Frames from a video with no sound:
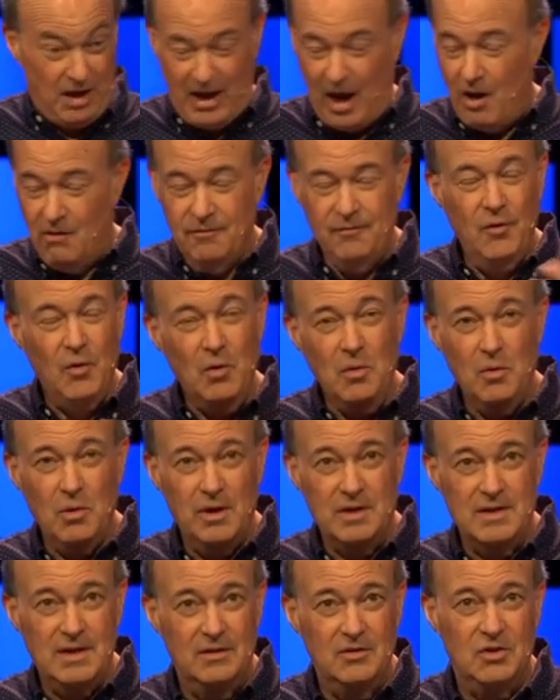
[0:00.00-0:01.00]
Count
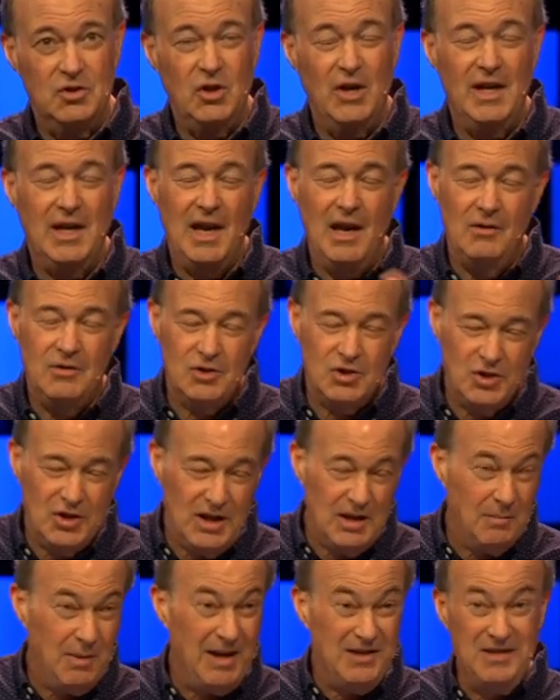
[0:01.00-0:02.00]
forwards, and try to count
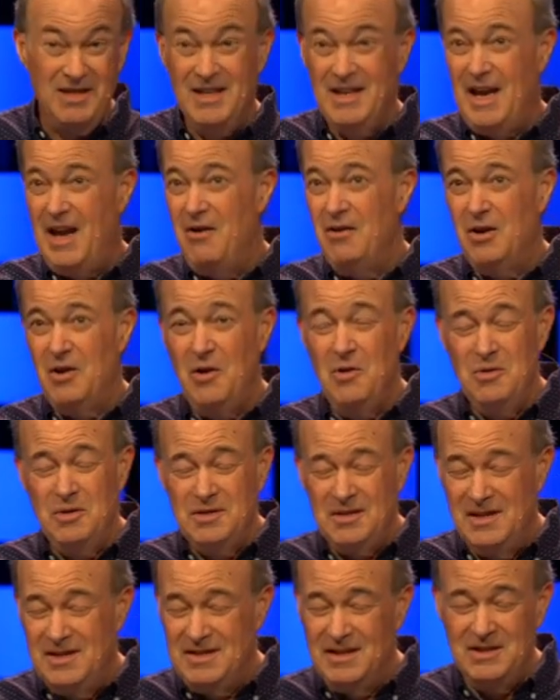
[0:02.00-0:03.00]
sheep. I said, count
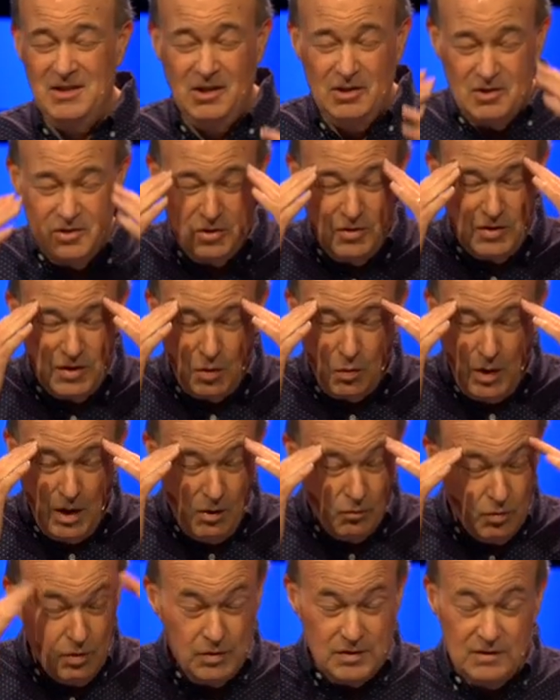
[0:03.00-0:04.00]
goats. I said, you can do
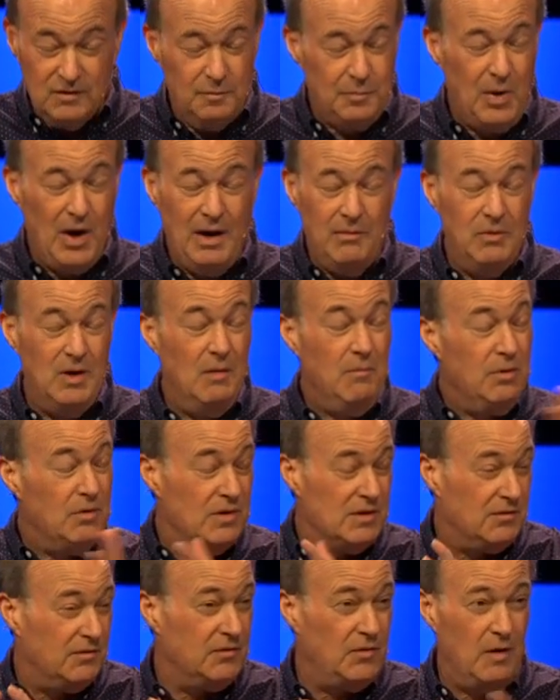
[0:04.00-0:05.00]
square roots of prime
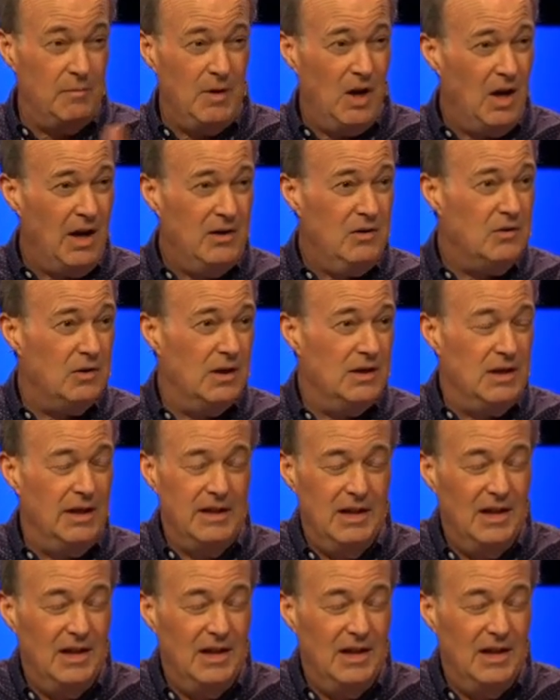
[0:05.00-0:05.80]
numbers from 100.